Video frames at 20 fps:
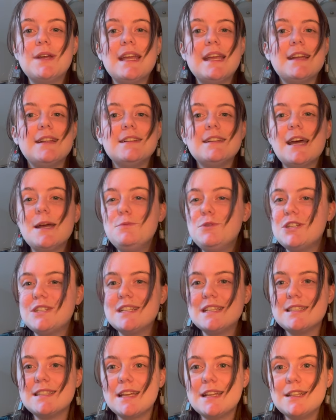and I'm just
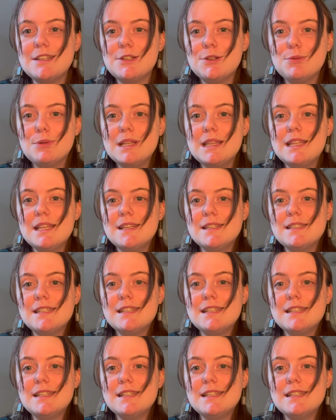excited to read this.